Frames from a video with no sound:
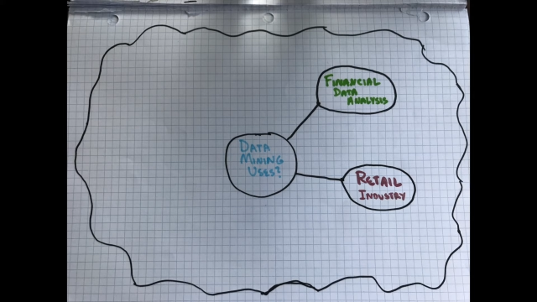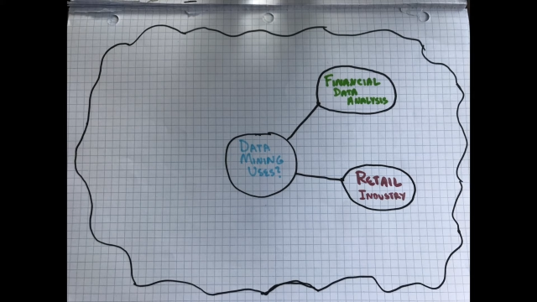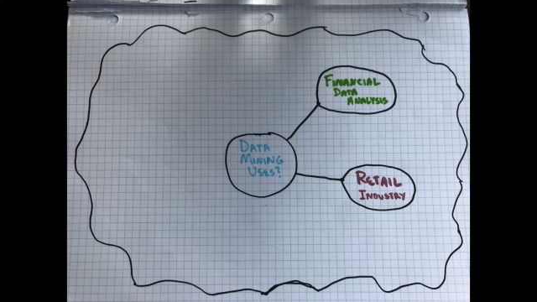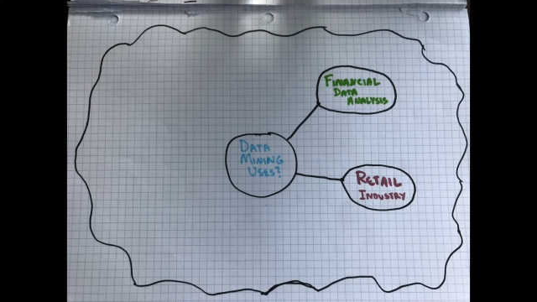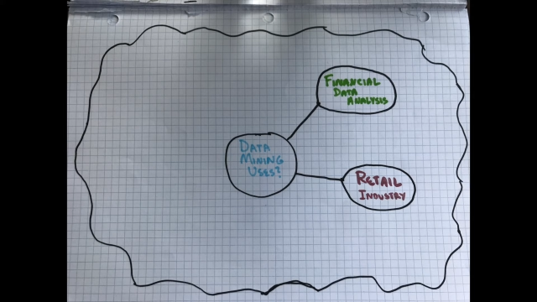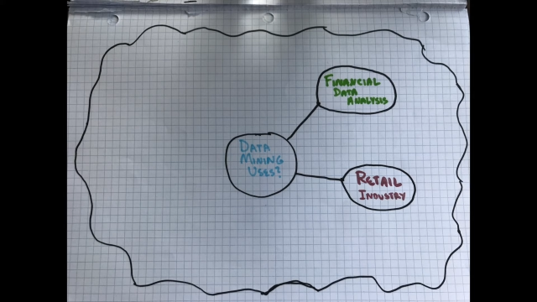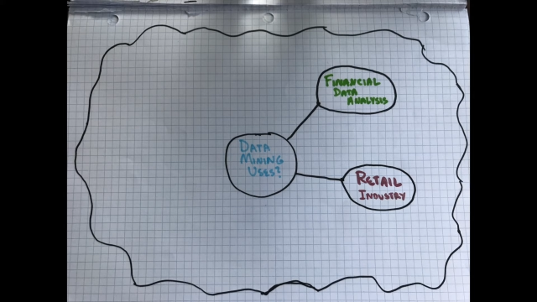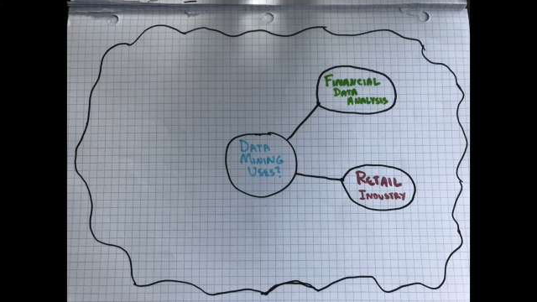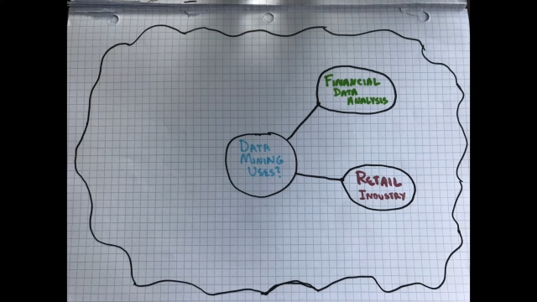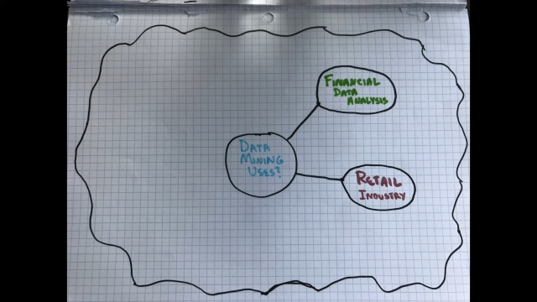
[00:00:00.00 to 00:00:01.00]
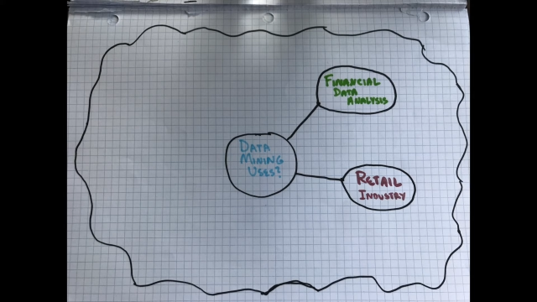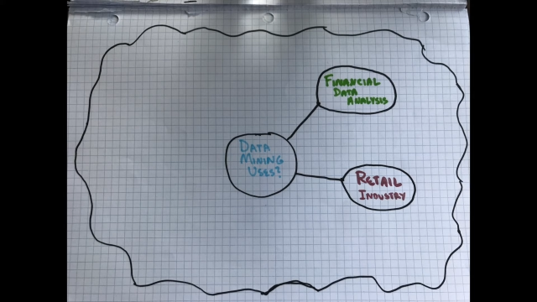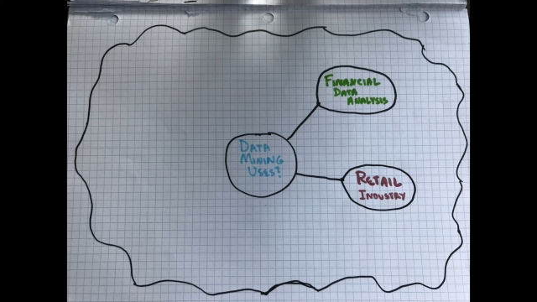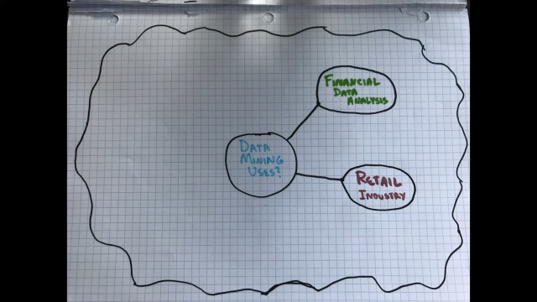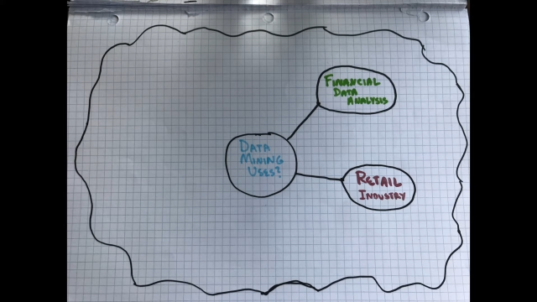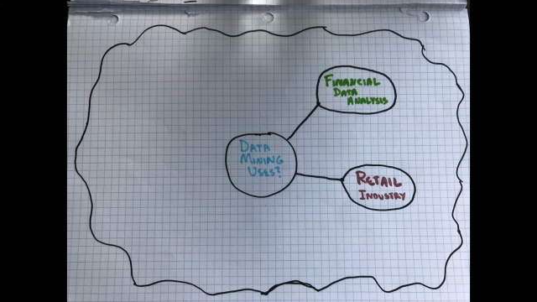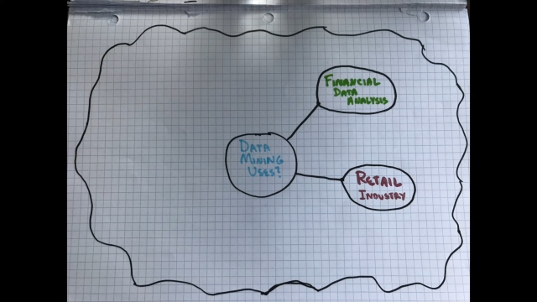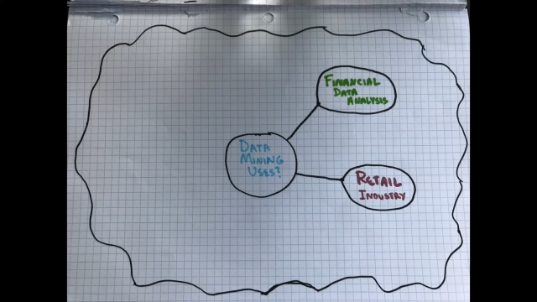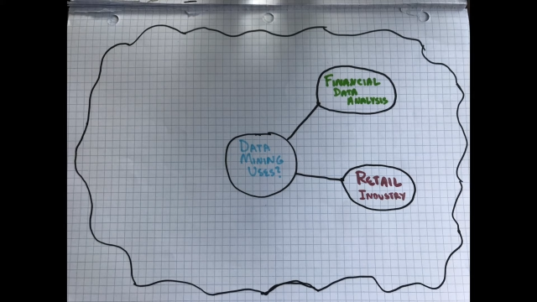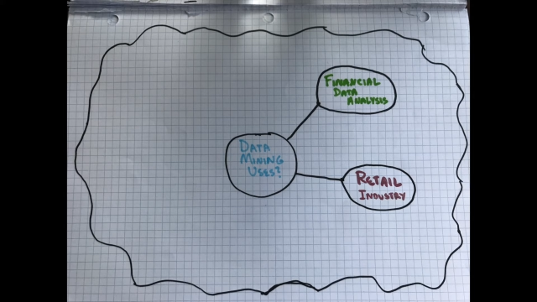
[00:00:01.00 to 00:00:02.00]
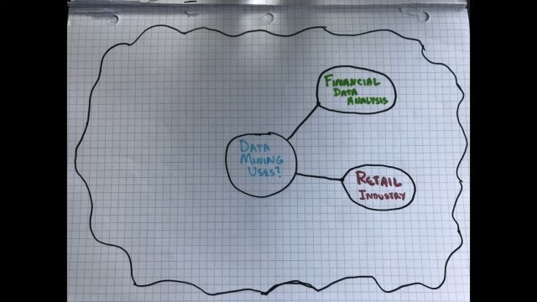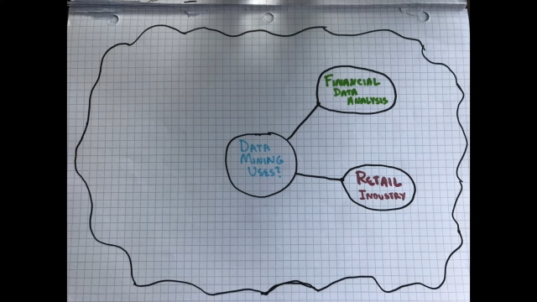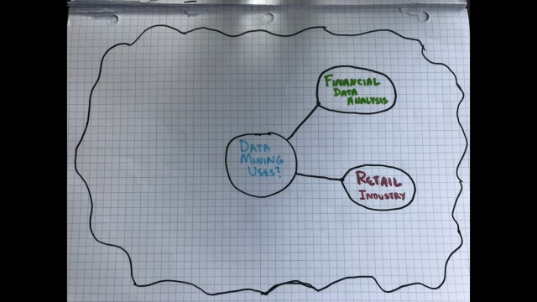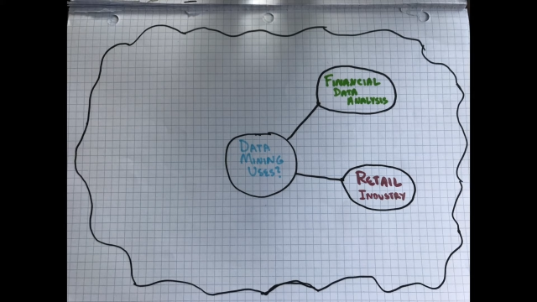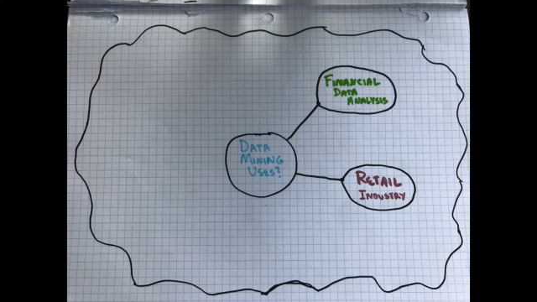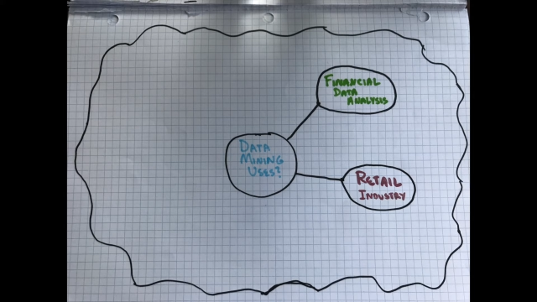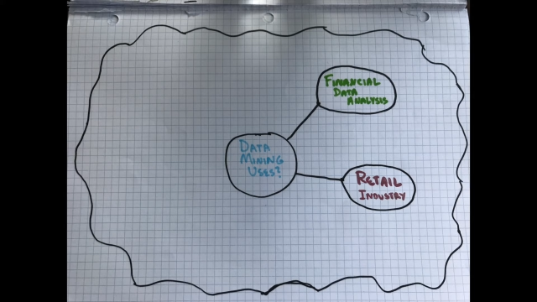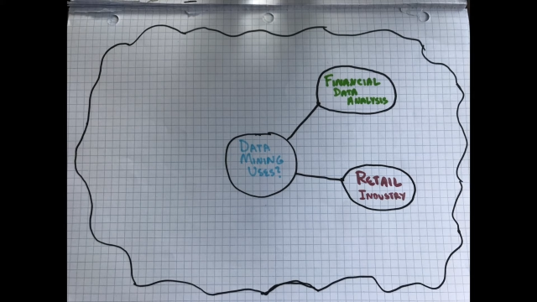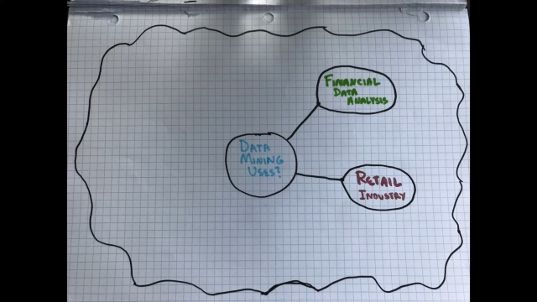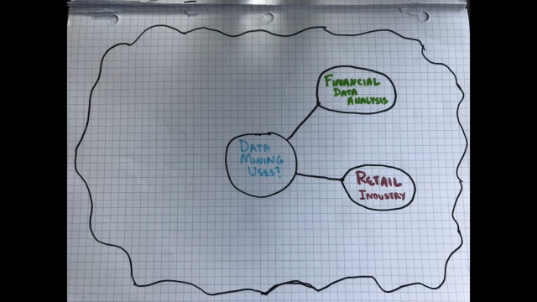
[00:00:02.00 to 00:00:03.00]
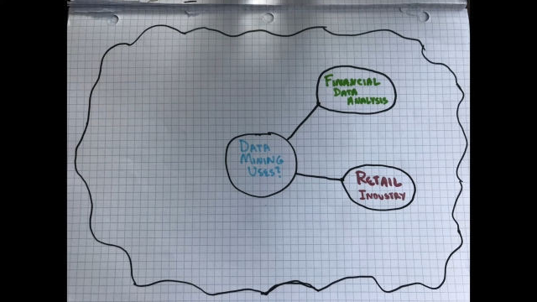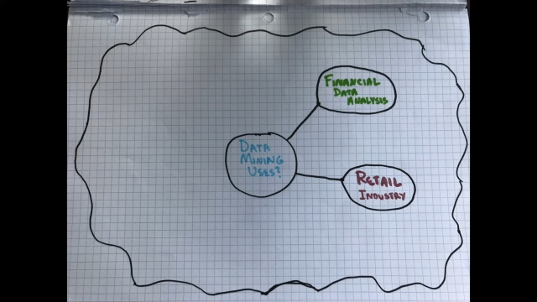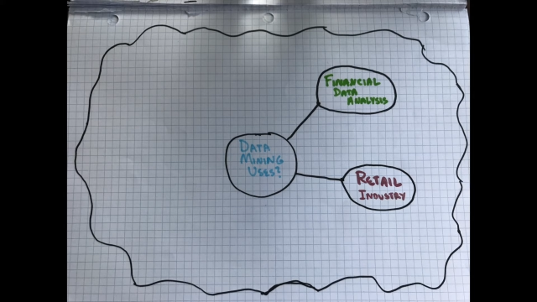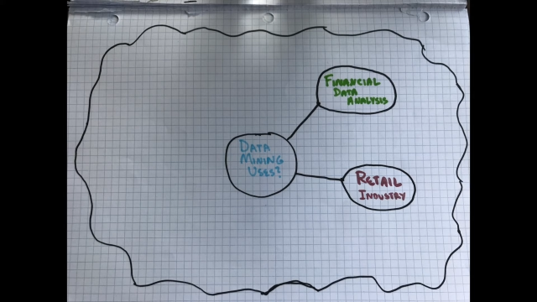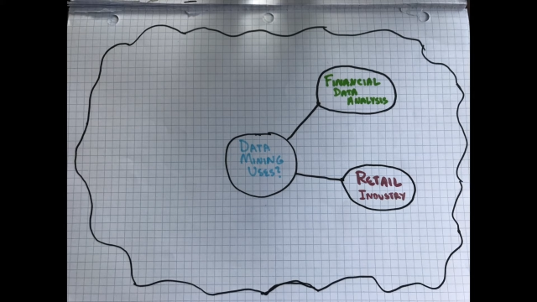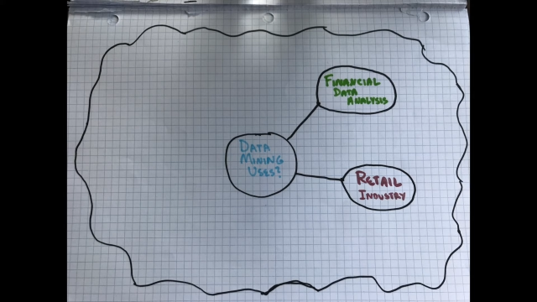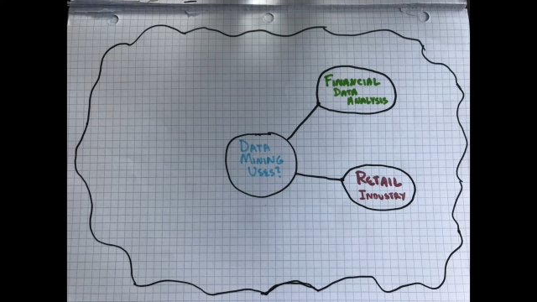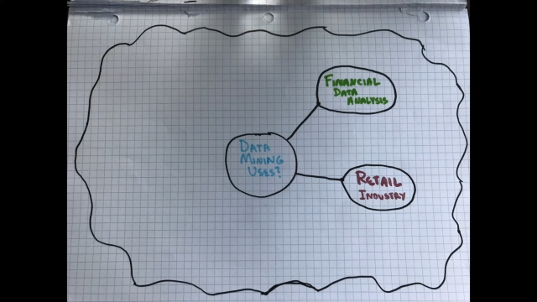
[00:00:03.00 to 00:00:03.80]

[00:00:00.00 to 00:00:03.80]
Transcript: [unreadable: no face in view]